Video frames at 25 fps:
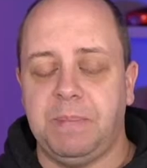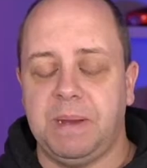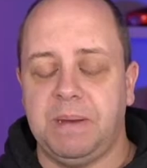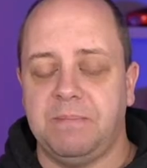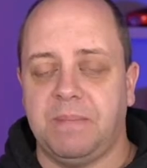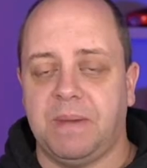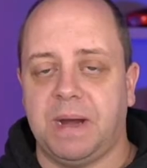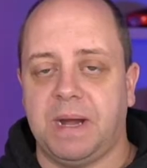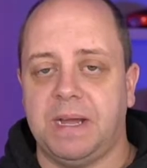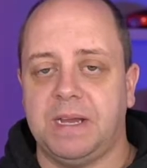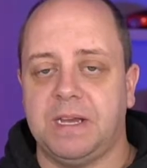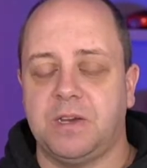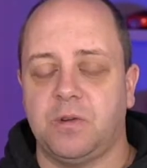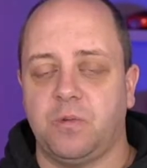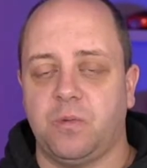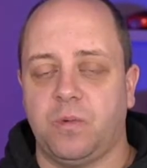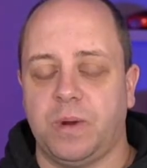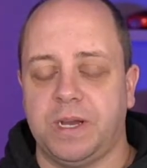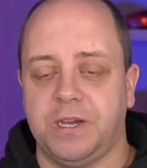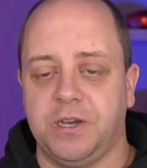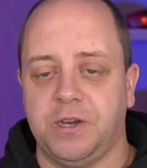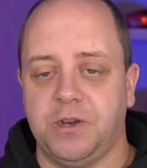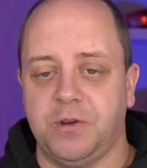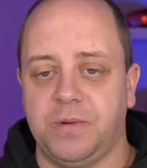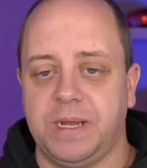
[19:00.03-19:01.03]
in mind
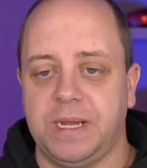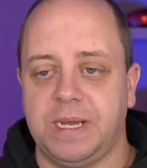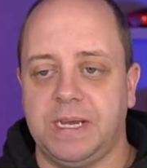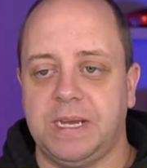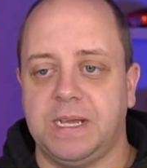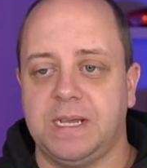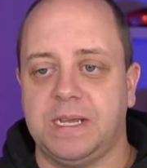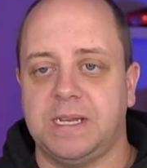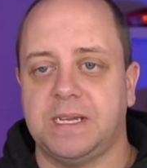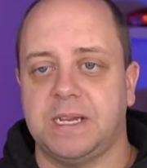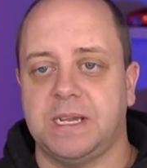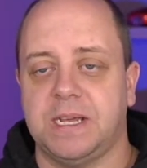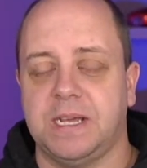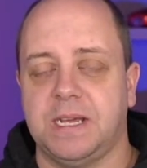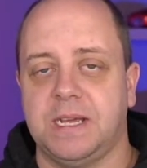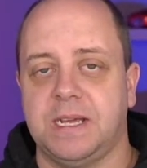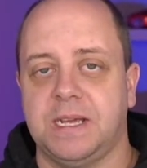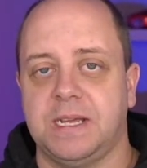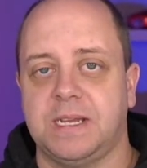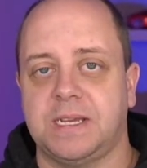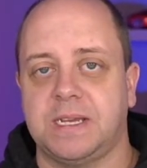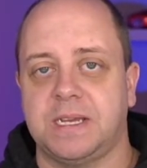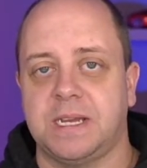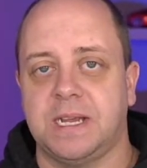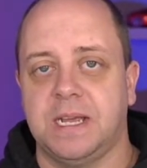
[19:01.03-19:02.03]
when doing this
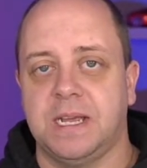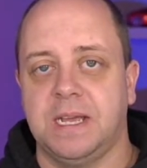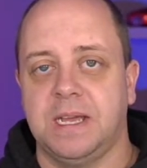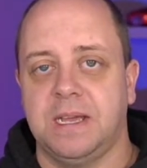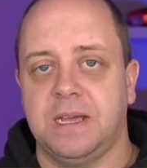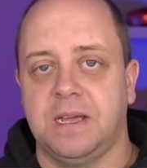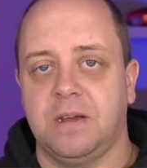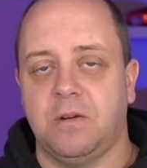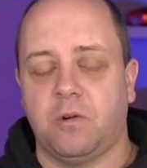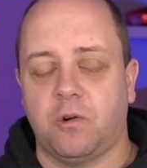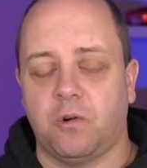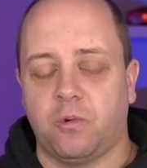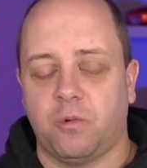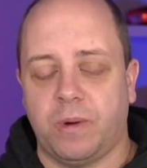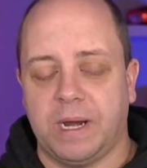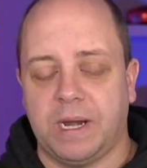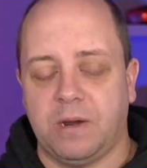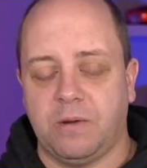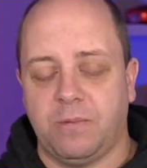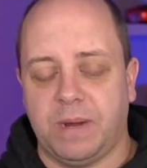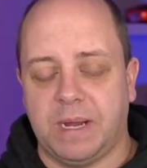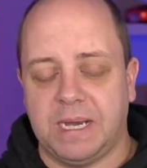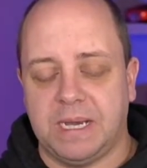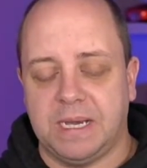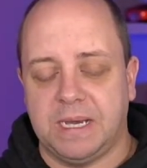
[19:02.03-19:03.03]
is, or
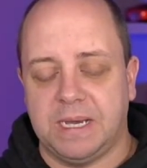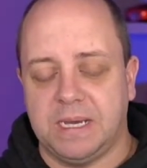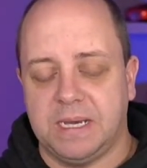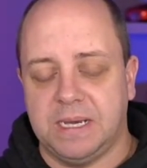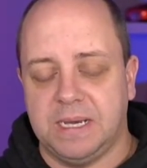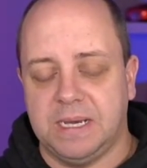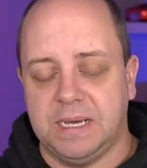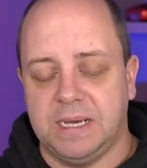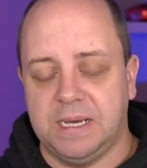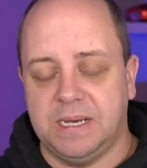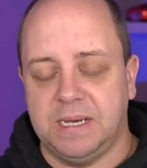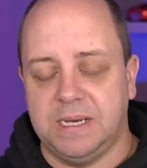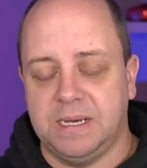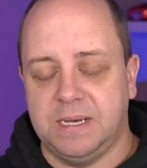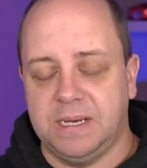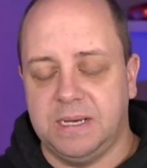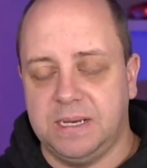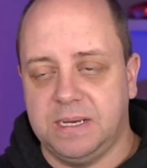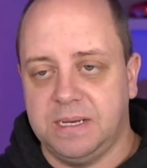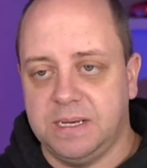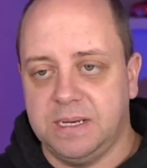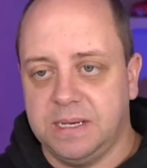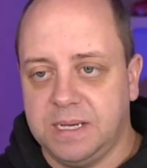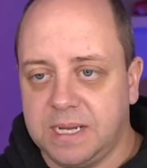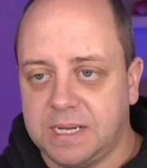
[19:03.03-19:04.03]
when
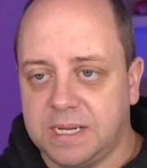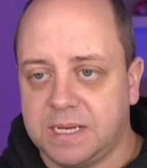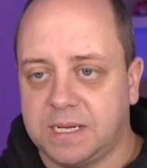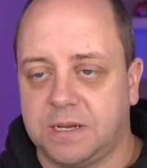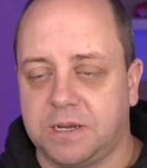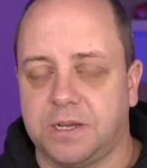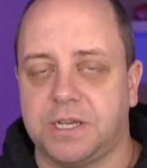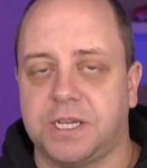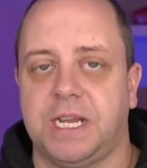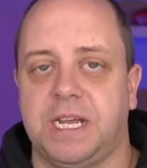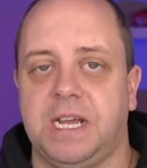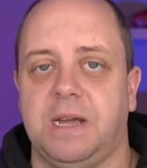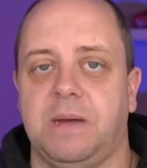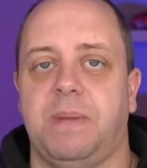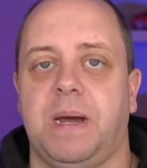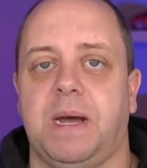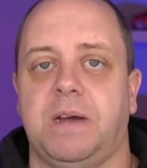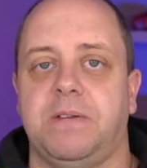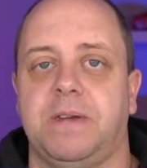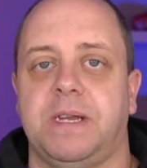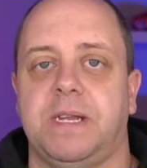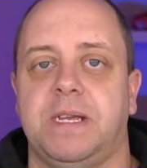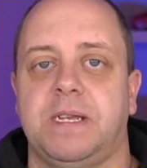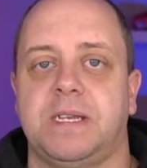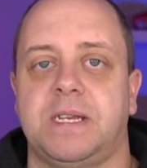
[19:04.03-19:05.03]
discussing
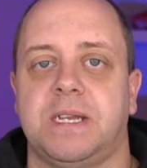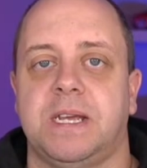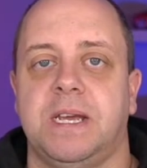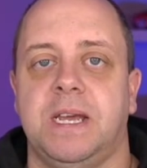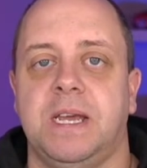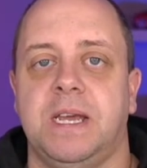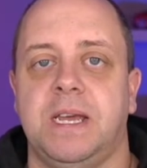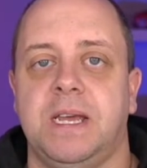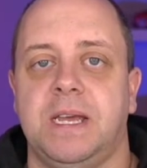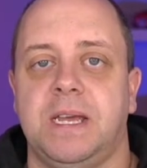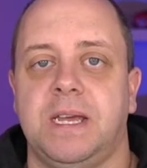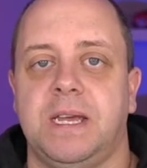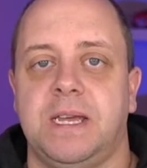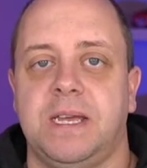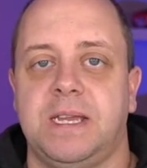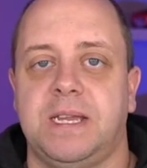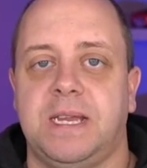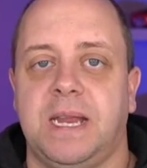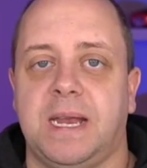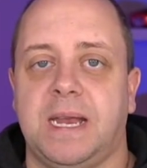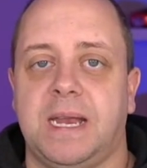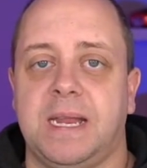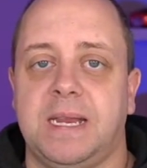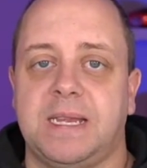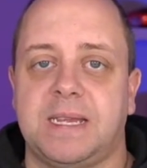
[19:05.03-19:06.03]
about this, is
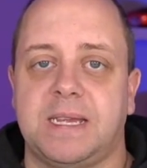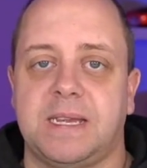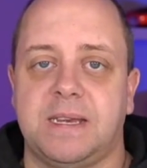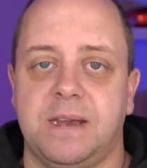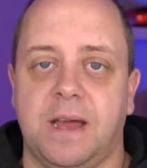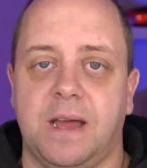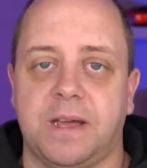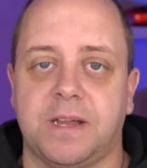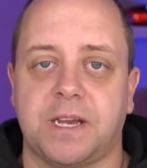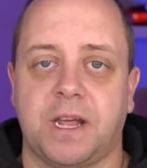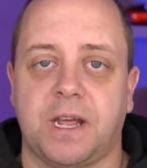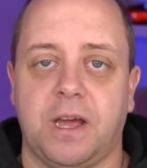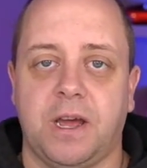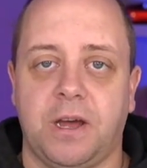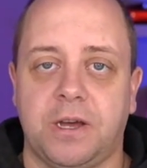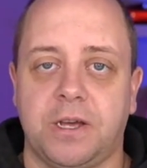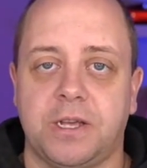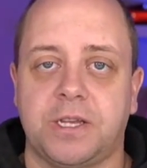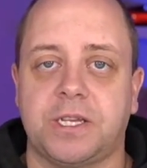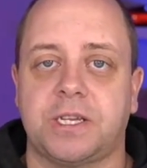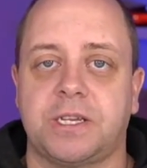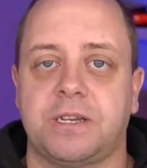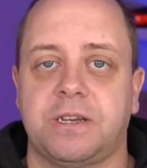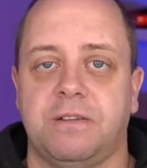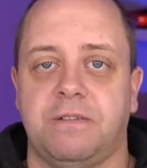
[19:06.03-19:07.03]
that it's not
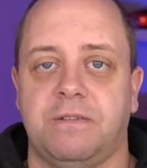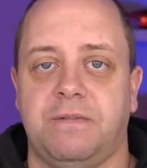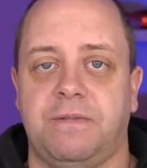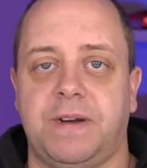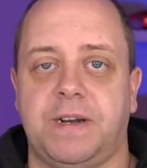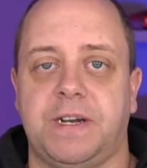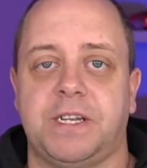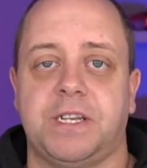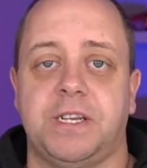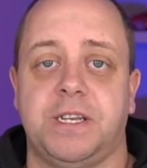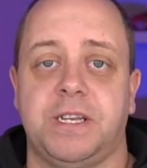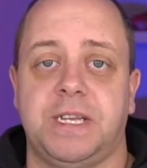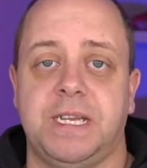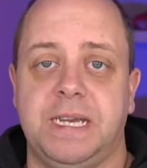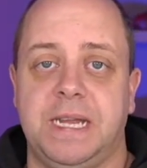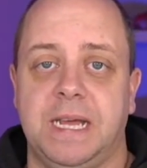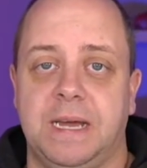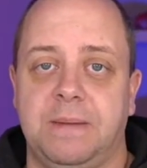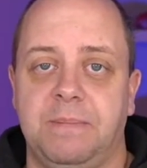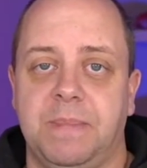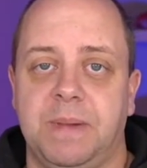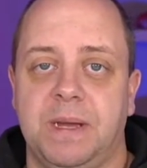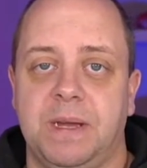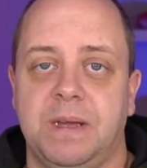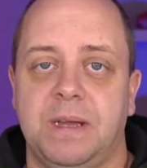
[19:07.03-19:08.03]
us versus
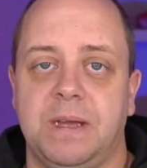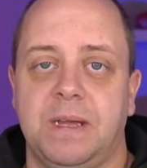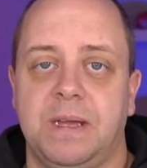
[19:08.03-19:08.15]
them,